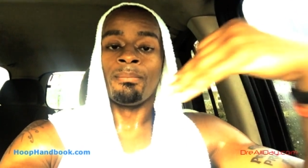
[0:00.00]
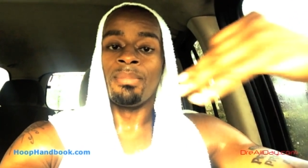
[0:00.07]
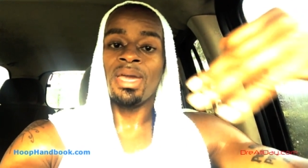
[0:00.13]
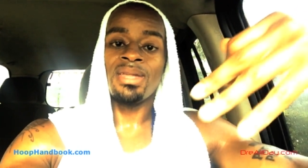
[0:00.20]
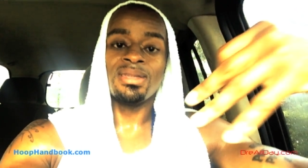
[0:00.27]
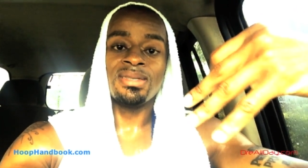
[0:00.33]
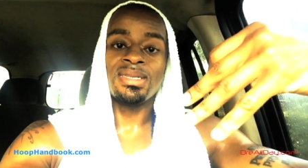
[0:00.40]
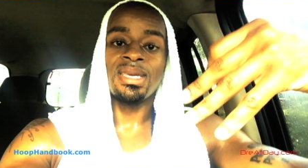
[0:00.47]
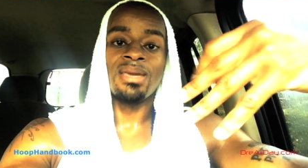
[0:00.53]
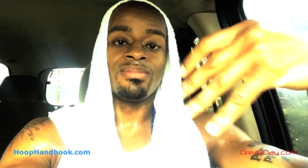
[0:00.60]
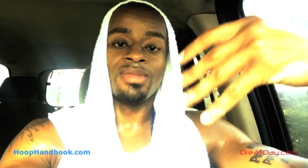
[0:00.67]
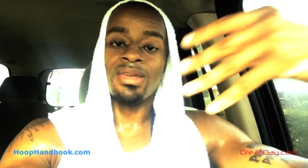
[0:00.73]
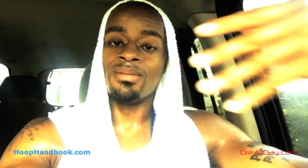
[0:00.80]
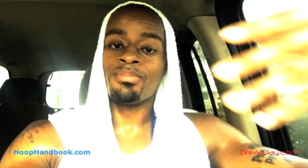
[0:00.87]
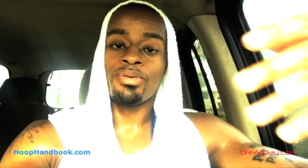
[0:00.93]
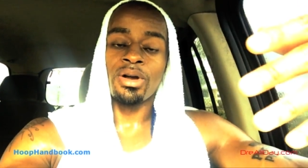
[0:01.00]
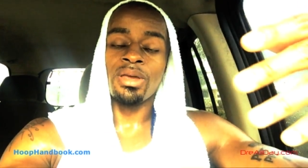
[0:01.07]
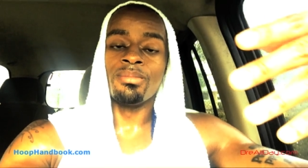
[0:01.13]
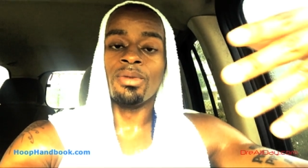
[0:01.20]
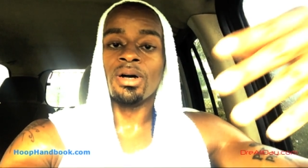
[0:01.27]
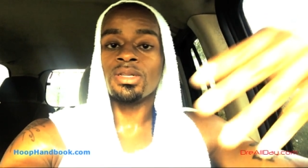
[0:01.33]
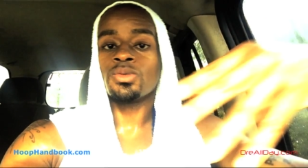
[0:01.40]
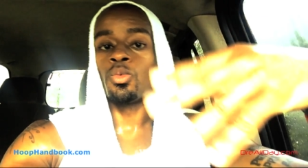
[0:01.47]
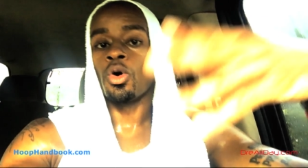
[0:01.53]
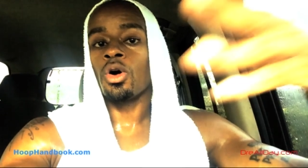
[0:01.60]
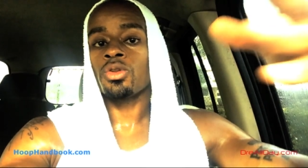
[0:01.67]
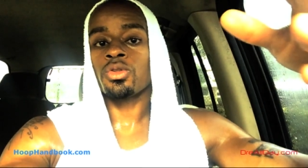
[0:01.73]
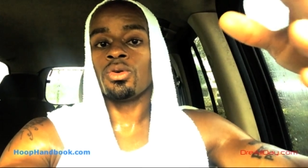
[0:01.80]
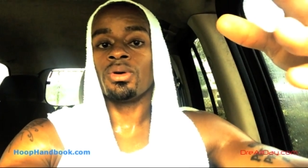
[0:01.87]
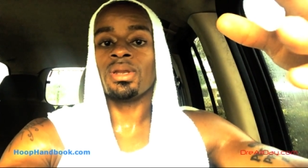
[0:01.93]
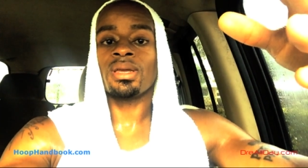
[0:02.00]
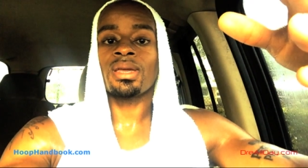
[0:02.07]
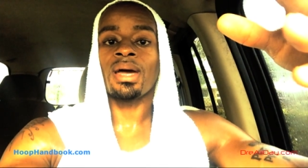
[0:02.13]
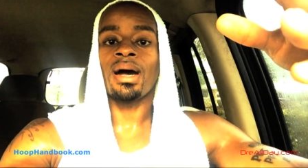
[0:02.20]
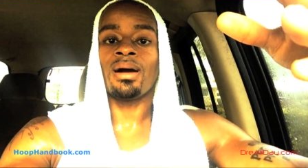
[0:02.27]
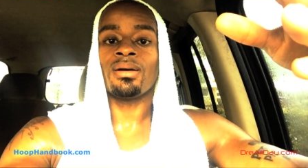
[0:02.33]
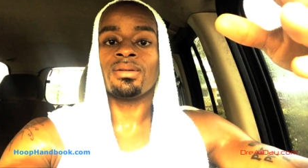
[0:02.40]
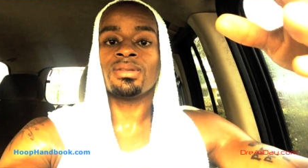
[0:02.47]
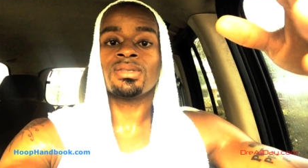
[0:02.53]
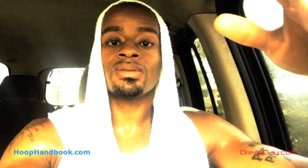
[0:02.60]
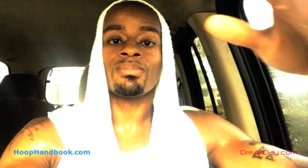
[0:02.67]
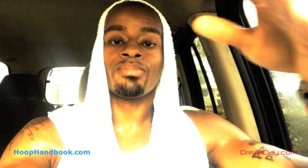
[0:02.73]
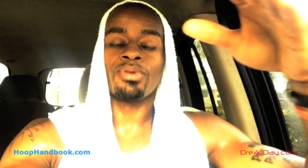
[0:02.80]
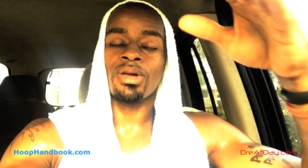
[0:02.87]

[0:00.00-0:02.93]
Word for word: Made the team, didn't play much, walked on in college,